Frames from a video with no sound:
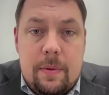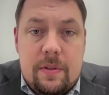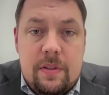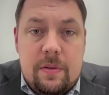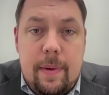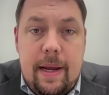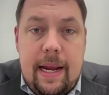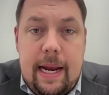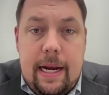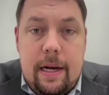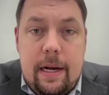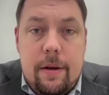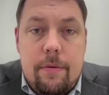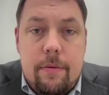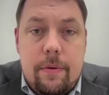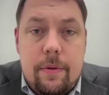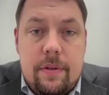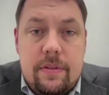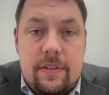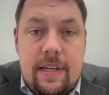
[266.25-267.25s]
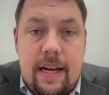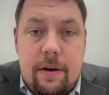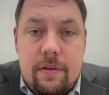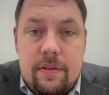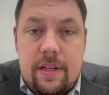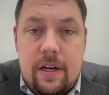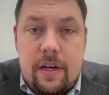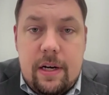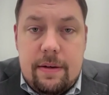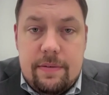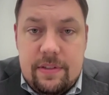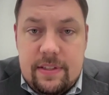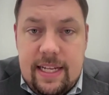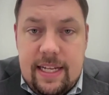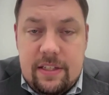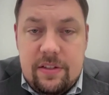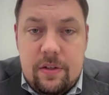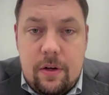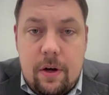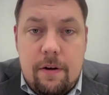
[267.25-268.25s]
was made through the Secretary of
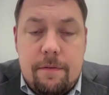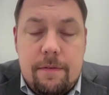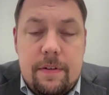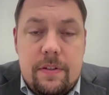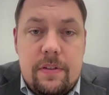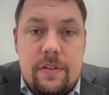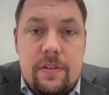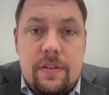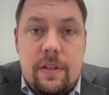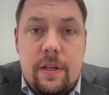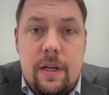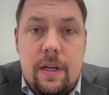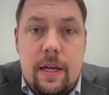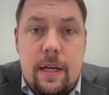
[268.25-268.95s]
State's office